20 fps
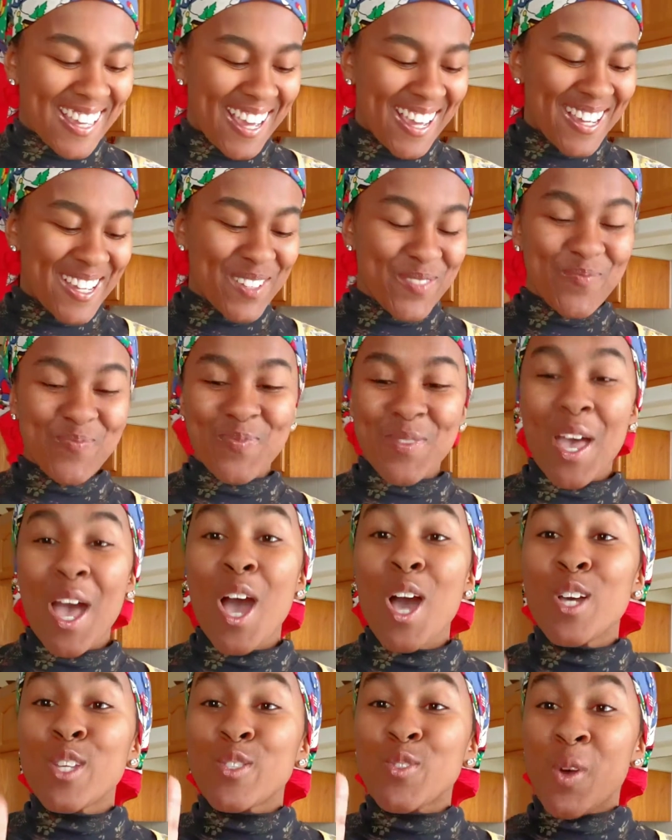Okay,
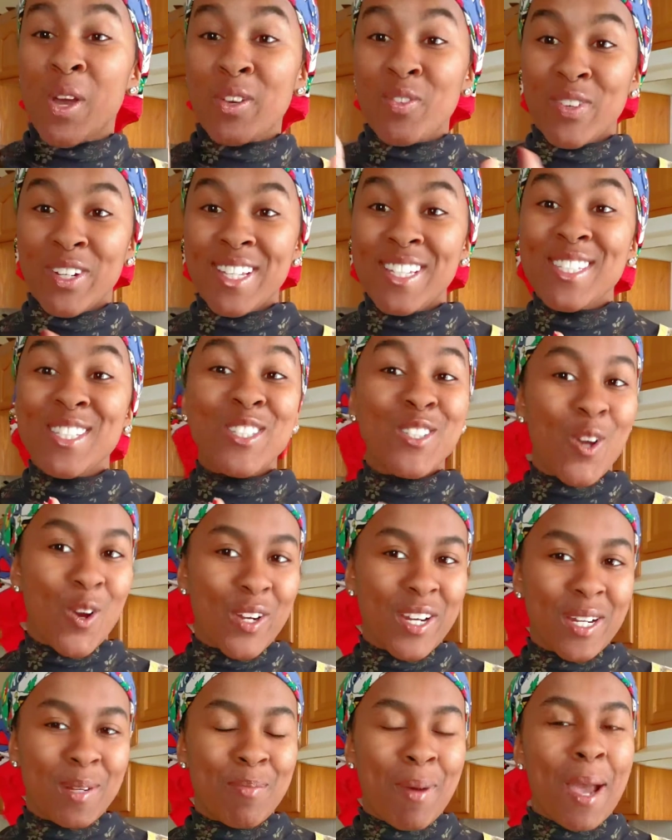so I already
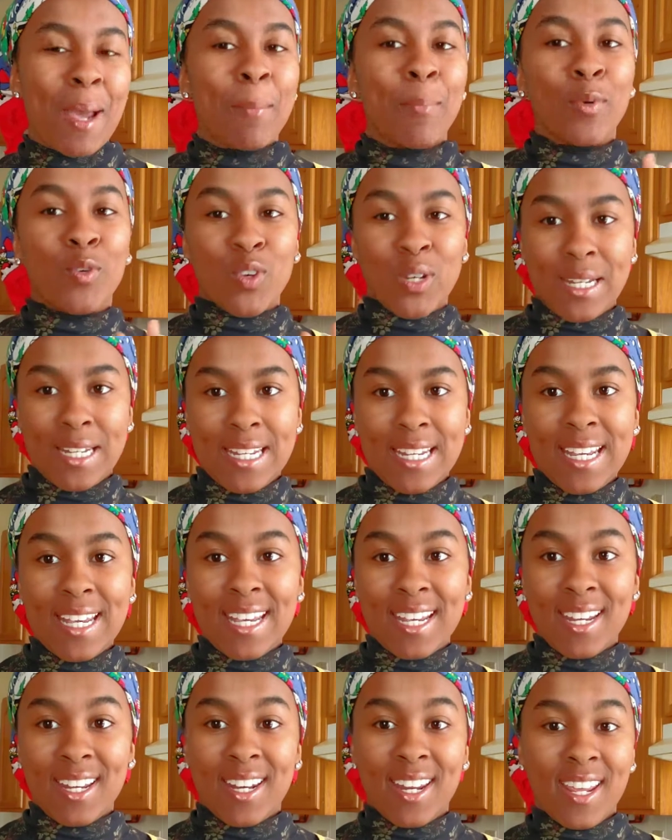started by
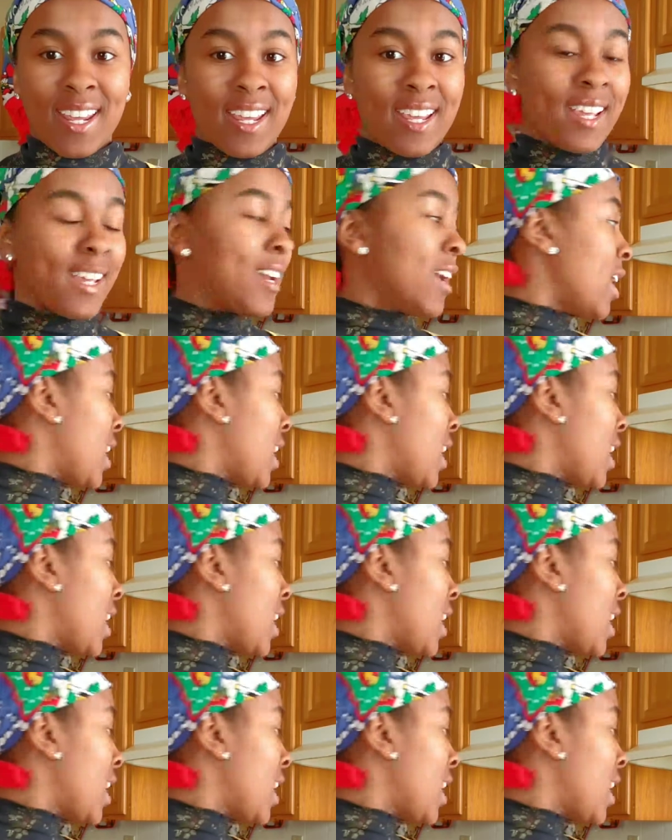preheating